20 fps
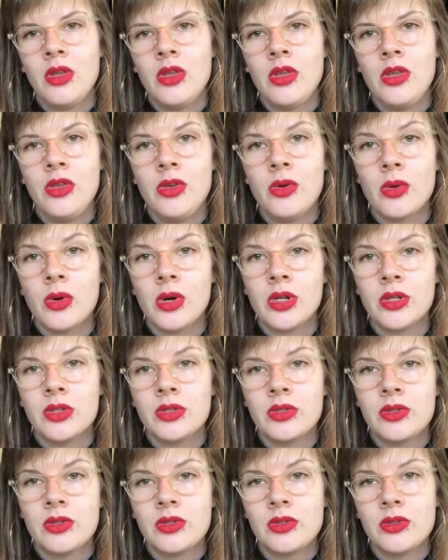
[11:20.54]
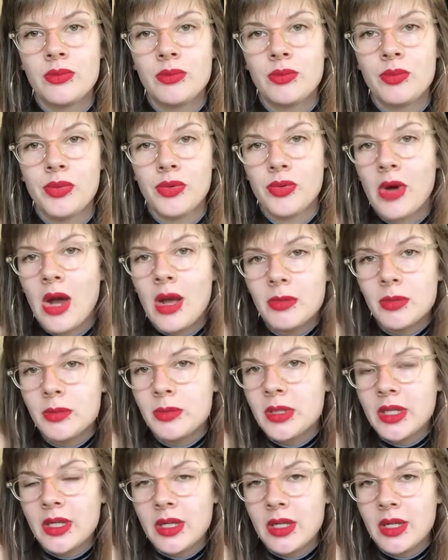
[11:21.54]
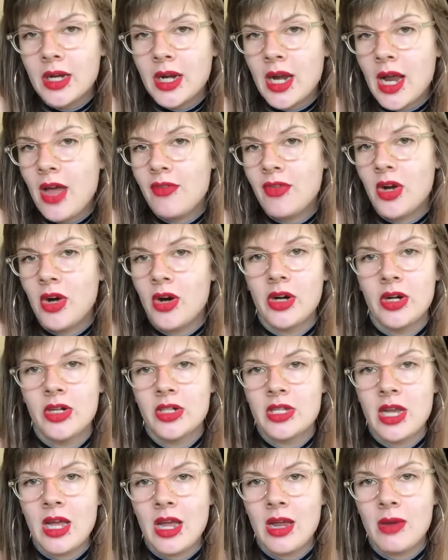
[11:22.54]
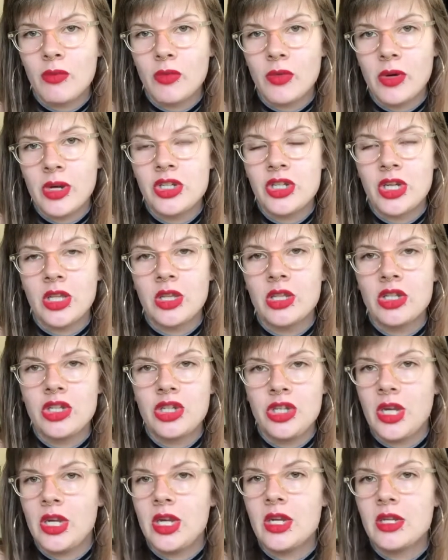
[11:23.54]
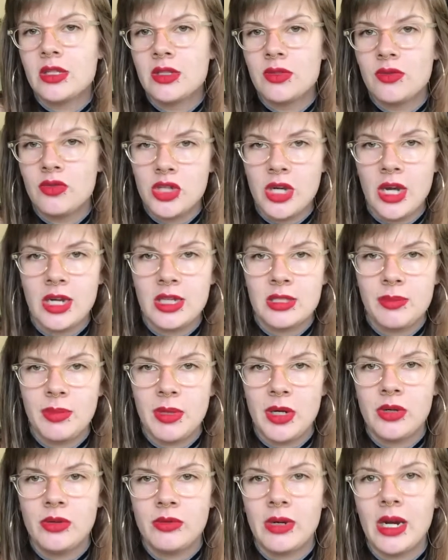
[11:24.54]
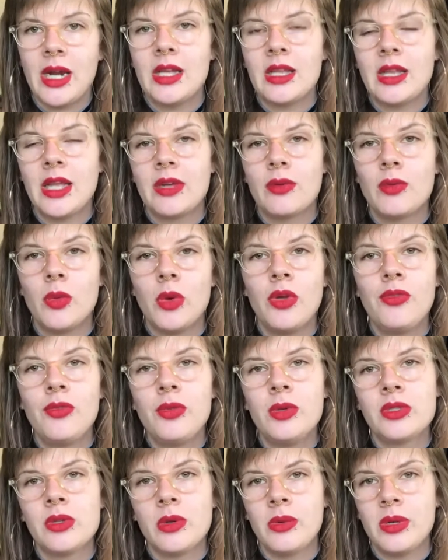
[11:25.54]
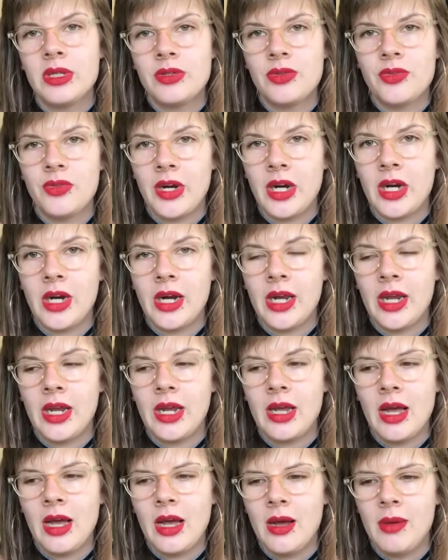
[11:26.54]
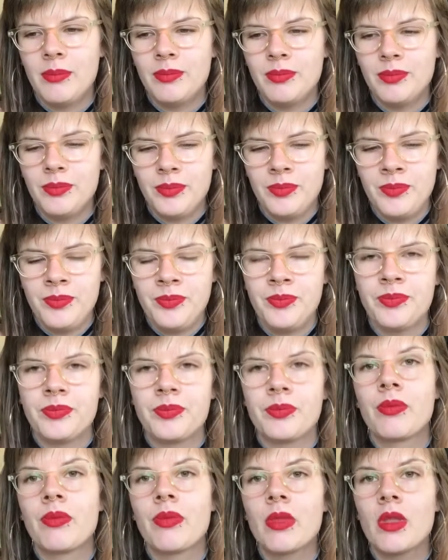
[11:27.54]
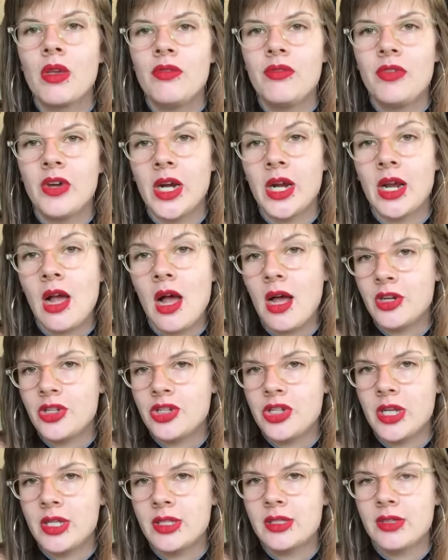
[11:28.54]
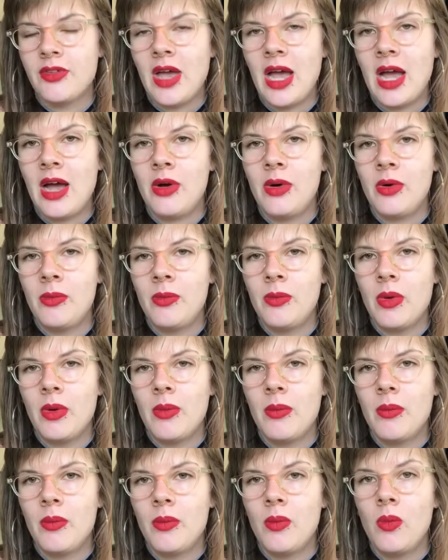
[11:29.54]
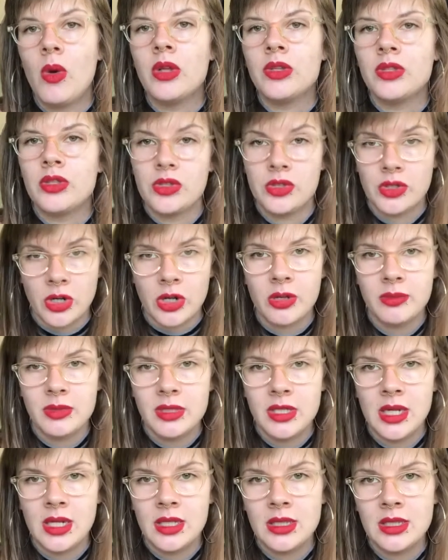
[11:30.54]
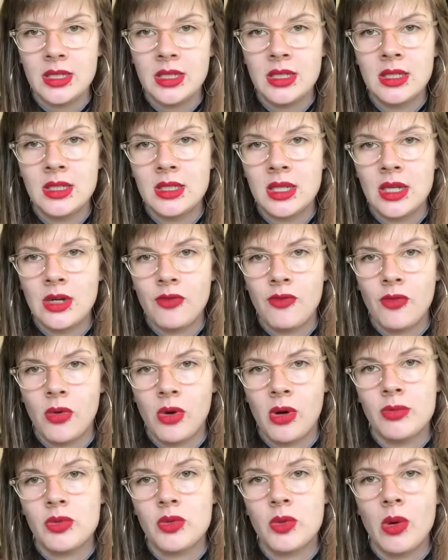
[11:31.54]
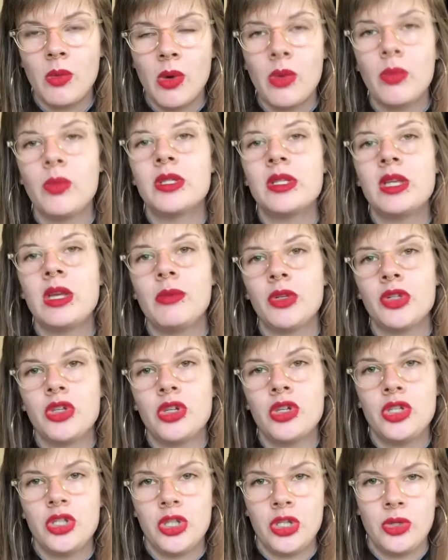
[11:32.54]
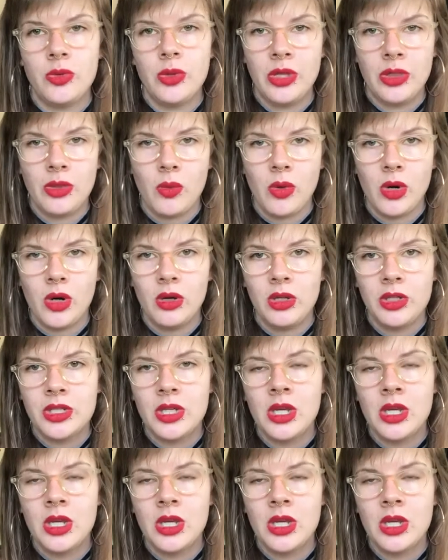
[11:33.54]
you're probably going to have a hard time reaching the genius of Shakespeare, right? Like, Woolf was always very, very conscious of how one's circumstances informed what one was able to do in the world.